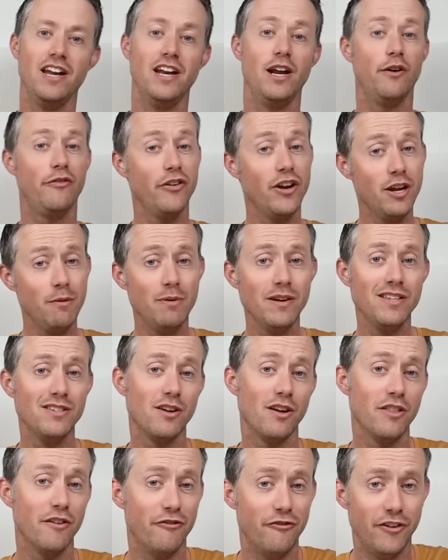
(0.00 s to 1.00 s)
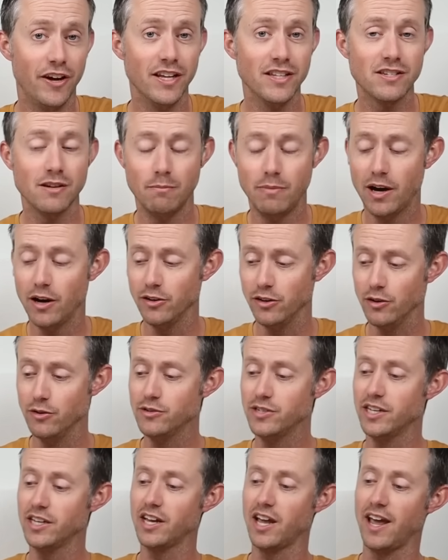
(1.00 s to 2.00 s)
Now, if anybody's on the fence about
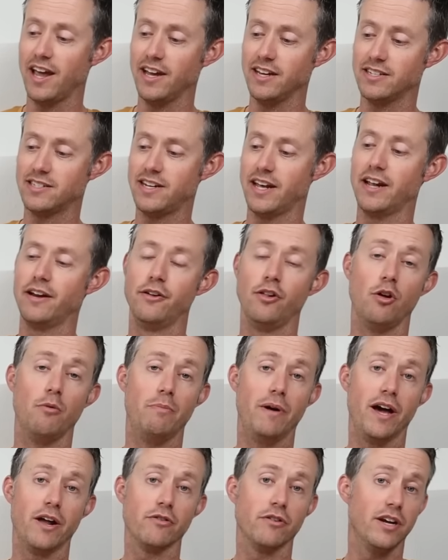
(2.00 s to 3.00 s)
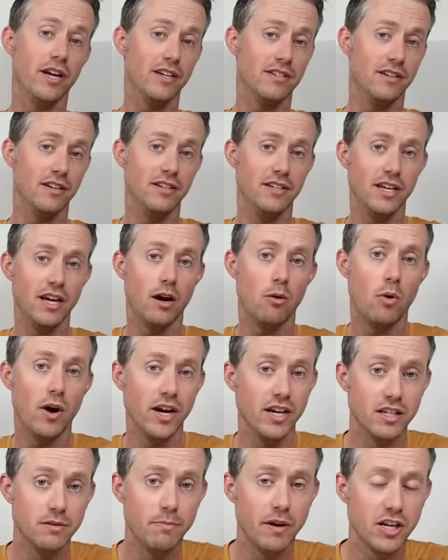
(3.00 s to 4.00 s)
using a standalone battery as a
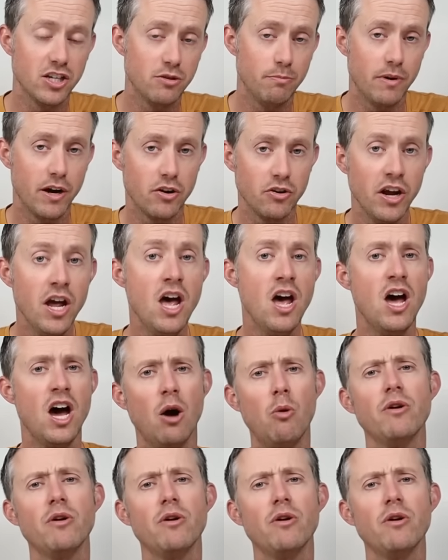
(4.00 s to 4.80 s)
DIY expansion battery,